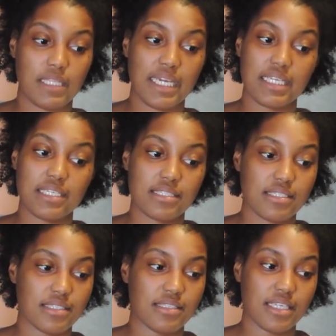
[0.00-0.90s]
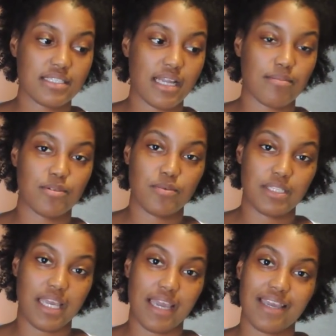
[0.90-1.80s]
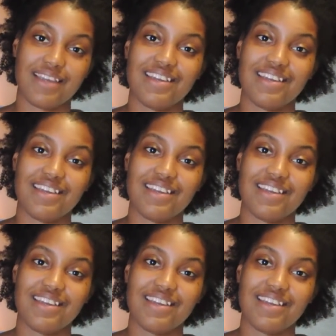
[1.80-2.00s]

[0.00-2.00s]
Ladies, let's stop doing that.